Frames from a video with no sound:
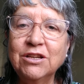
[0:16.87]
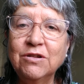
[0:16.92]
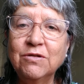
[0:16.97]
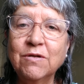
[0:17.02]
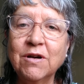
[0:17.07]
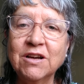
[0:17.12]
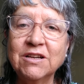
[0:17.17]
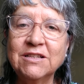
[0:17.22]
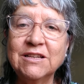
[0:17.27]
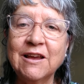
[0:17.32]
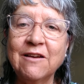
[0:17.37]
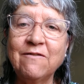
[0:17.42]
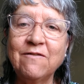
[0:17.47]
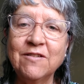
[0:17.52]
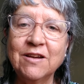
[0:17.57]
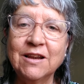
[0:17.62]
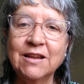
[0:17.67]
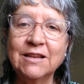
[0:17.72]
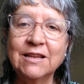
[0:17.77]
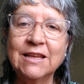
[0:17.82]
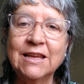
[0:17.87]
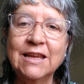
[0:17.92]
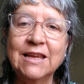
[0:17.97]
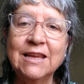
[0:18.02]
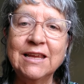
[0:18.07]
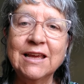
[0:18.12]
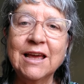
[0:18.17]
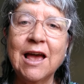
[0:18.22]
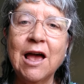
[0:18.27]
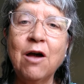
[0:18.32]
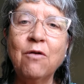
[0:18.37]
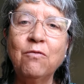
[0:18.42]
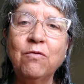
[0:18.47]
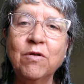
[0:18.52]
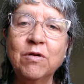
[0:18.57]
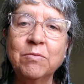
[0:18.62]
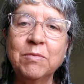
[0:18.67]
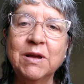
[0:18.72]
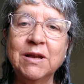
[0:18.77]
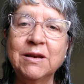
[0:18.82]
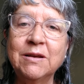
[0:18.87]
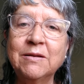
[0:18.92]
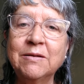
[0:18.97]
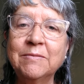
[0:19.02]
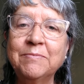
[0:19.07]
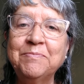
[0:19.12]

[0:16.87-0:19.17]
you are definitely a woman.